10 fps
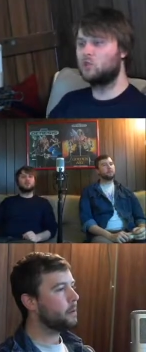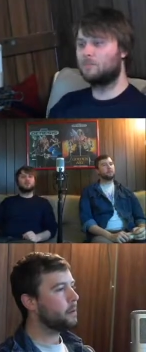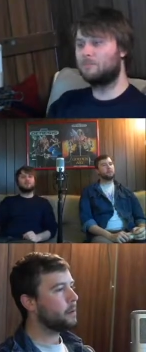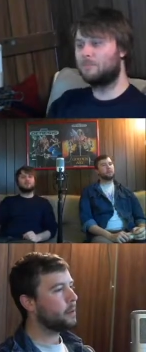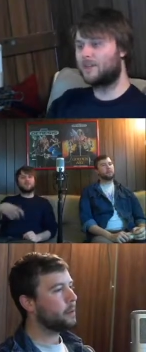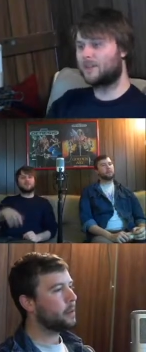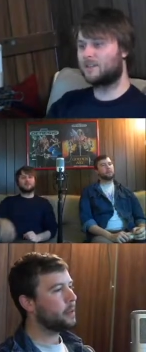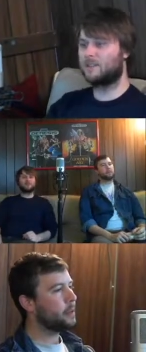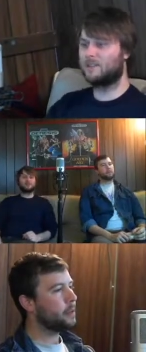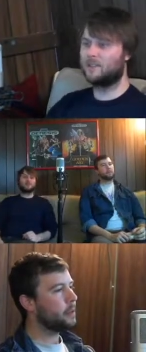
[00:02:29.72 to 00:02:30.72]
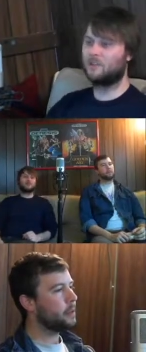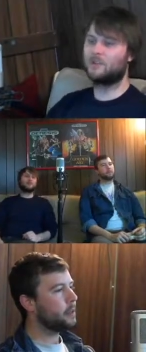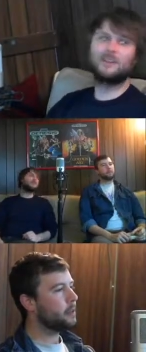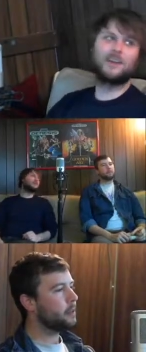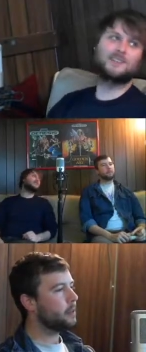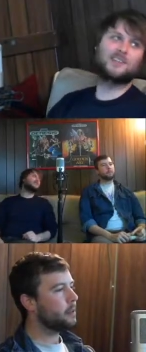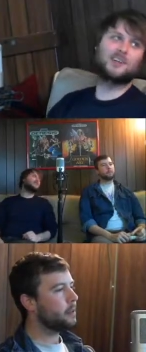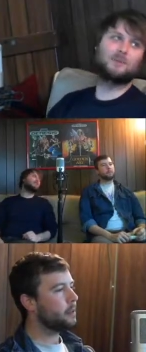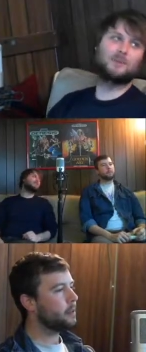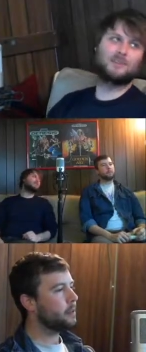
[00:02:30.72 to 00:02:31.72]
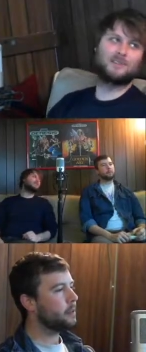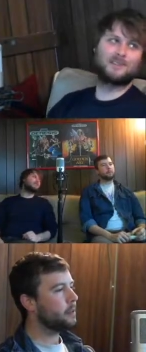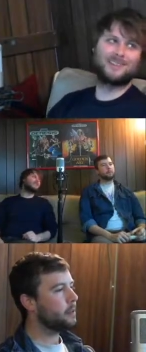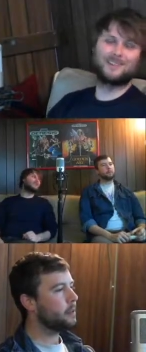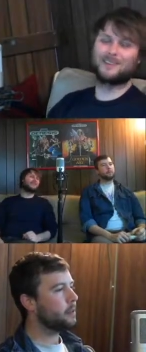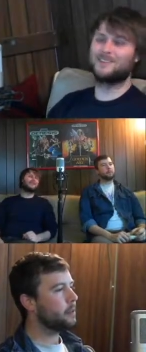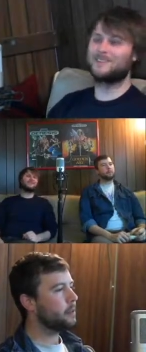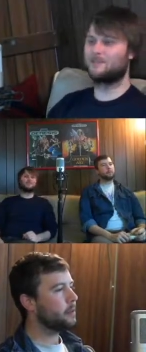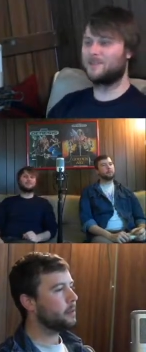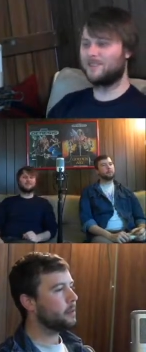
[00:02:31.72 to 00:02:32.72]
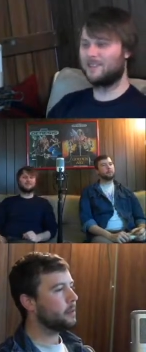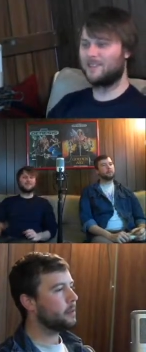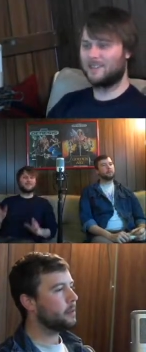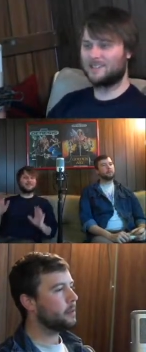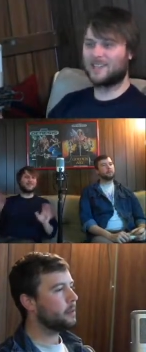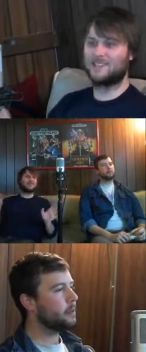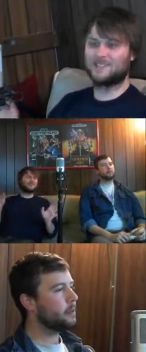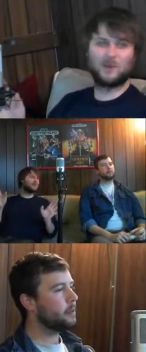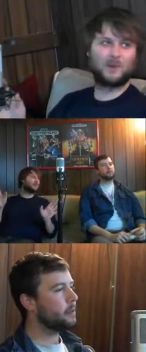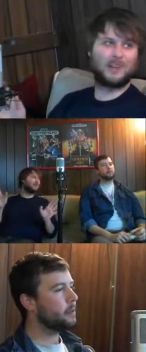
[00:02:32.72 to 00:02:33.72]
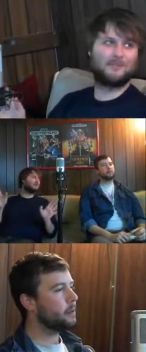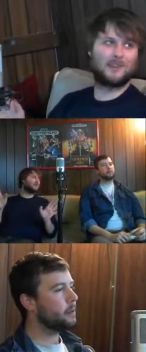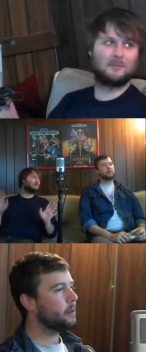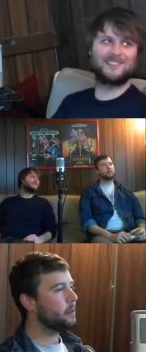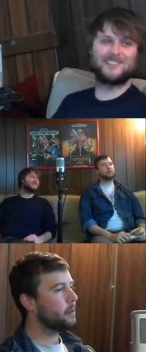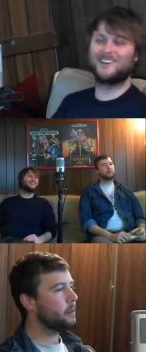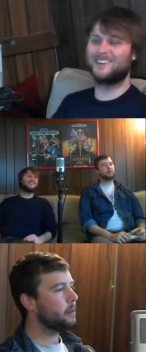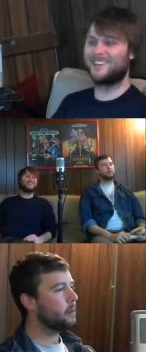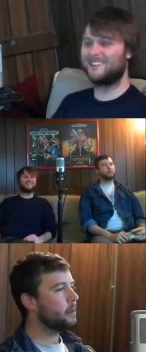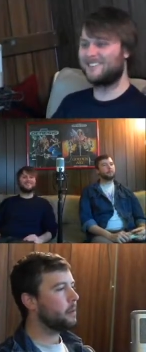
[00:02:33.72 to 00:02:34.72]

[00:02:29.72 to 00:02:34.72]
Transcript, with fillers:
Speaker 1: Super bike. It only lasts a couple little things, but it's got its own FM song and